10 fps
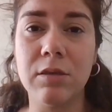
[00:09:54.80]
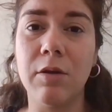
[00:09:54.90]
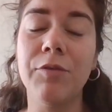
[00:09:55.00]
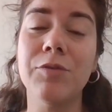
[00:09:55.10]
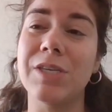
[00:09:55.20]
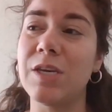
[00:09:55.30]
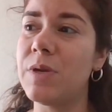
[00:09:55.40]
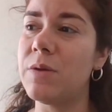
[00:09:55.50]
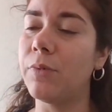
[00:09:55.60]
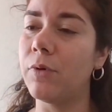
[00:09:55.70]
So if you see
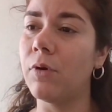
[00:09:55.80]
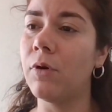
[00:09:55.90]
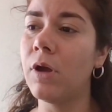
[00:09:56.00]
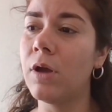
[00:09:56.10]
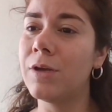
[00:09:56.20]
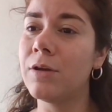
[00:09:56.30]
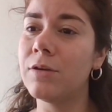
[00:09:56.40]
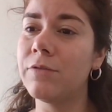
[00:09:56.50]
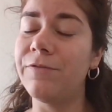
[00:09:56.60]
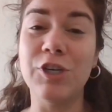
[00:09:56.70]
people
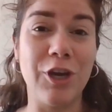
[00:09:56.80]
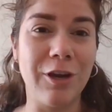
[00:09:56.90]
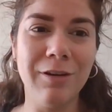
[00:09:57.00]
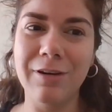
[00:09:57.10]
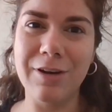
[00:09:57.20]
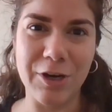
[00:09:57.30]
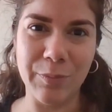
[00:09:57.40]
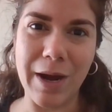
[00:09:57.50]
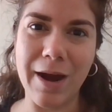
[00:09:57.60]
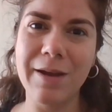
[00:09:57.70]
fishing
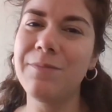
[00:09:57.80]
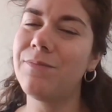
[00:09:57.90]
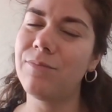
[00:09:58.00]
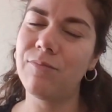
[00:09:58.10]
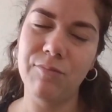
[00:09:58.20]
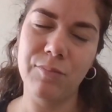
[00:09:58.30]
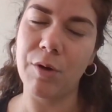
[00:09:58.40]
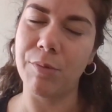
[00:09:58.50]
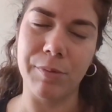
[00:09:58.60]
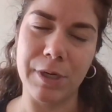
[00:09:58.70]
nearby,
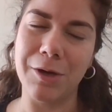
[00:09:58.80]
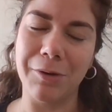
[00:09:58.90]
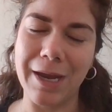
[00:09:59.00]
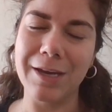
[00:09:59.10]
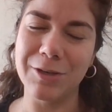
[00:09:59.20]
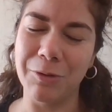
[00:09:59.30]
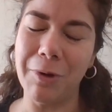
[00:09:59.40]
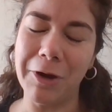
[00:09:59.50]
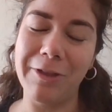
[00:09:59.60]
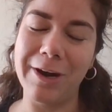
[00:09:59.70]
probably don't get into the
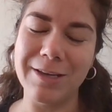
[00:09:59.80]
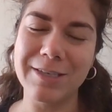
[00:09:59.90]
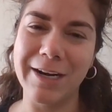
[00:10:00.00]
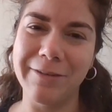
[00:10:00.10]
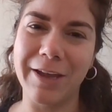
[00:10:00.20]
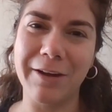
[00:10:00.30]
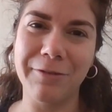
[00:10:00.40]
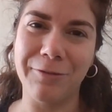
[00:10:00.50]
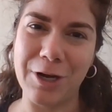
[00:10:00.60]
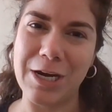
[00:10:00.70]
water. That is kind of like a
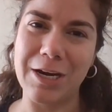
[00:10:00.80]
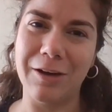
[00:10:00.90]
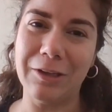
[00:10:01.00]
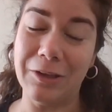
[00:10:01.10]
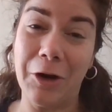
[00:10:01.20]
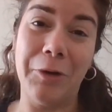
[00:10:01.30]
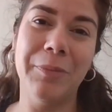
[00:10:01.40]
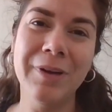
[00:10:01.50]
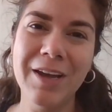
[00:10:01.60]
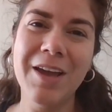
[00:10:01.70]
free
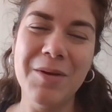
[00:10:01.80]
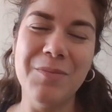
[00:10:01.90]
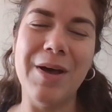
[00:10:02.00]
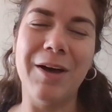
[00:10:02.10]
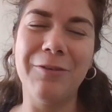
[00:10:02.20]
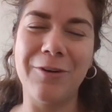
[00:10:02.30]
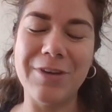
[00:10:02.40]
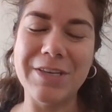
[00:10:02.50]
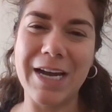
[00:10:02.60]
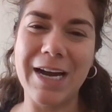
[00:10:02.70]
alarm bell for
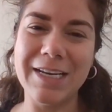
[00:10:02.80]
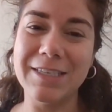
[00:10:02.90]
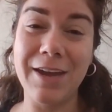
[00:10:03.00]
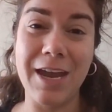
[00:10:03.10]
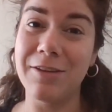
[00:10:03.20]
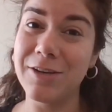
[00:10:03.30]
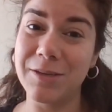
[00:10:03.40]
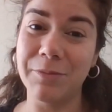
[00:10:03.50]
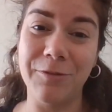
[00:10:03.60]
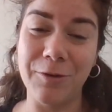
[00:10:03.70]
these guys of, hey, there's
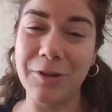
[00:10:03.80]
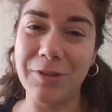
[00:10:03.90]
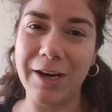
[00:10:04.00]
some food in